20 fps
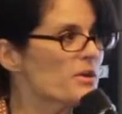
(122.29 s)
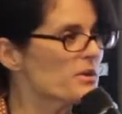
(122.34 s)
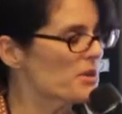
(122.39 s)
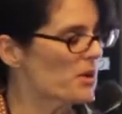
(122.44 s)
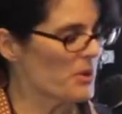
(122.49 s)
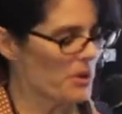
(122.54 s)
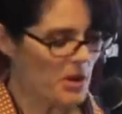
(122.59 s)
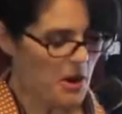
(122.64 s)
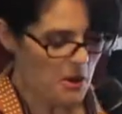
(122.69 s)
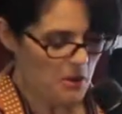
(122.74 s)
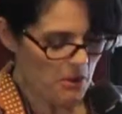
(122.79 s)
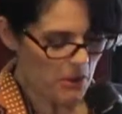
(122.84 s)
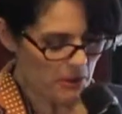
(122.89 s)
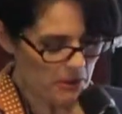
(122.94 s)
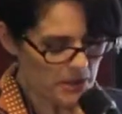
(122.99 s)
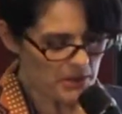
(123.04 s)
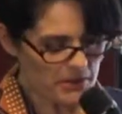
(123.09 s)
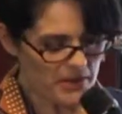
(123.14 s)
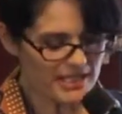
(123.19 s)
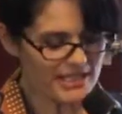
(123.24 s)
what
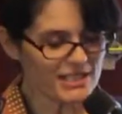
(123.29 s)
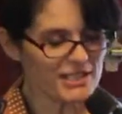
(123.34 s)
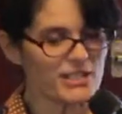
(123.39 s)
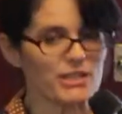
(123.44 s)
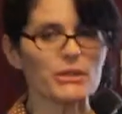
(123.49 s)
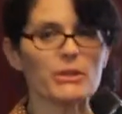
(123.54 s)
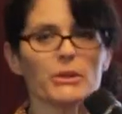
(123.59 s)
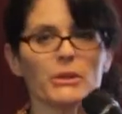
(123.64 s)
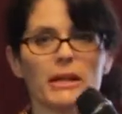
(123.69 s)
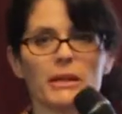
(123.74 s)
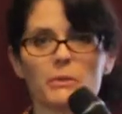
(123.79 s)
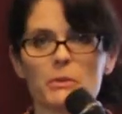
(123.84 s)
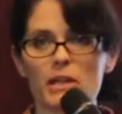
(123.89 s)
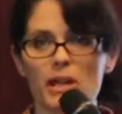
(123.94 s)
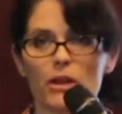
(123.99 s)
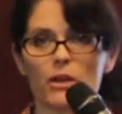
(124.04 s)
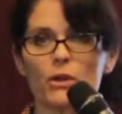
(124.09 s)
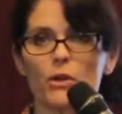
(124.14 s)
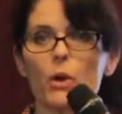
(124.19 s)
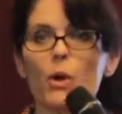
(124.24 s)
we want to do, and what
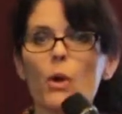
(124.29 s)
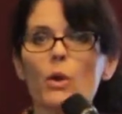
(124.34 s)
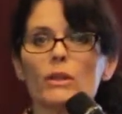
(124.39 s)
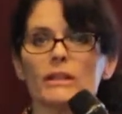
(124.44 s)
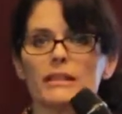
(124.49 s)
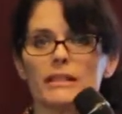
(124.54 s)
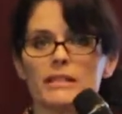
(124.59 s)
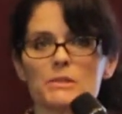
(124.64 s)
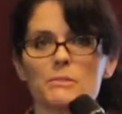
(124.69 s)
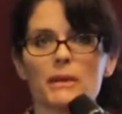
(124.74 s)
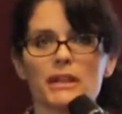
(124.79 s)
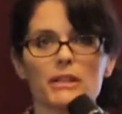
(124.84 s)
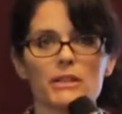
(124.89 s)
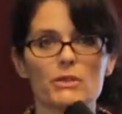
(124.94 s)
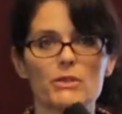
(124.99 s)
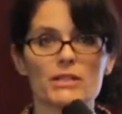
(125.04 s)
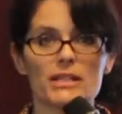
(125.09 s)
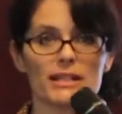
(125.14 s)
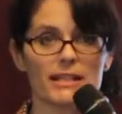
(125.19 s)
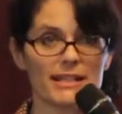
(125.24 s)
our goal is by
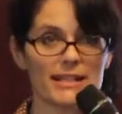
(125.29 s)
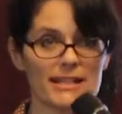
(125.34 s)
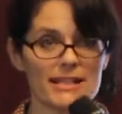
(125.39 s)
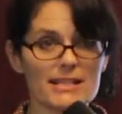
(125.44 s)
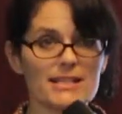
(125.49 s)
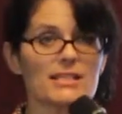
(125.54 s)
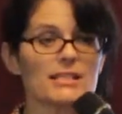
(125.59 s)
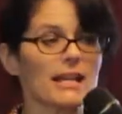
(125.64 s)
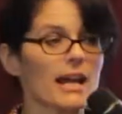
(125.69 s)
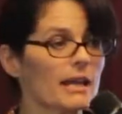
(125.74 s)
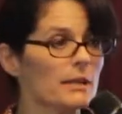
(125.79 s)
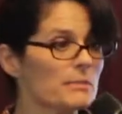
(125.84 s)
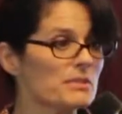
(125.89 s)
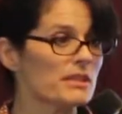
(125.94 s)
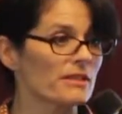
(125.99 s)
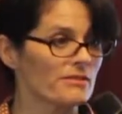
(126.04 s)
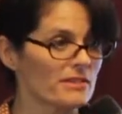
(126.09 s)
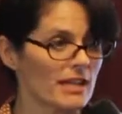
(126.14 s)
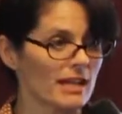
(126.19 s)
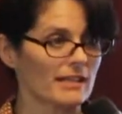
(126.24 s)
using these
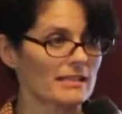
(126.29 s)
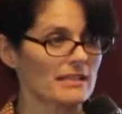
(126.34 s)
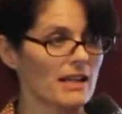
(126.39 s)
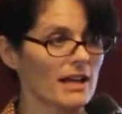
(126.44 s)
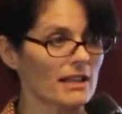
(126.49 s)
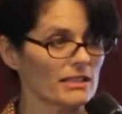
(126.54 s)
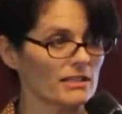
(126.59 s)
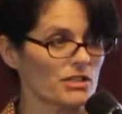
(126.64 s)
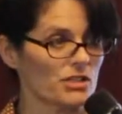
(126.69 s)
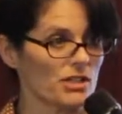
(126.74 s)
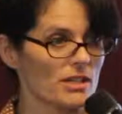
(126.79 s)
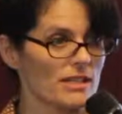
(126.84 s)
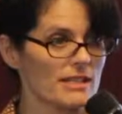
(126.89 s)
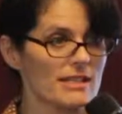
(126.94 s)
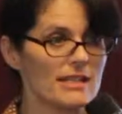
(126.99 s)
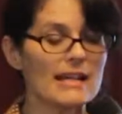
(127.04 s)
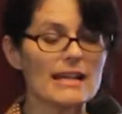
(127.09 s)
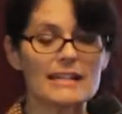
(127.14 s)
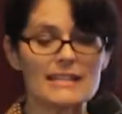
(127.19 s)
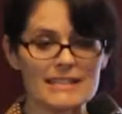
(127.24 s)
types of
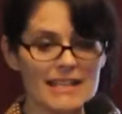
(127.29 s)
technologies,